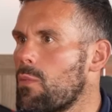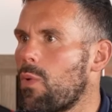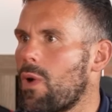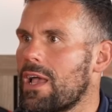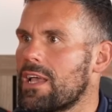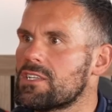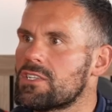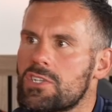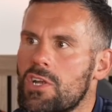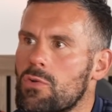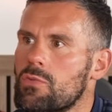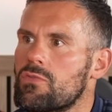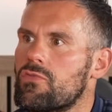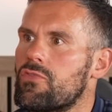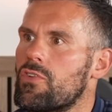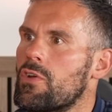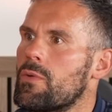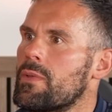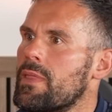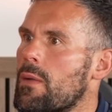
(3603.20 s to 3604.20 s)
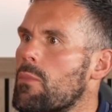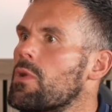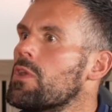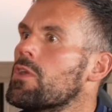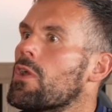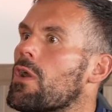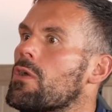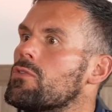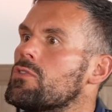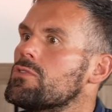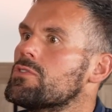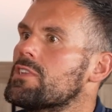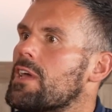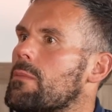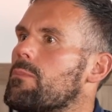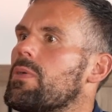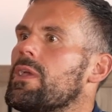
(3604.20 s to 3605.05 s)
wet, soaked through, and then when you go and do set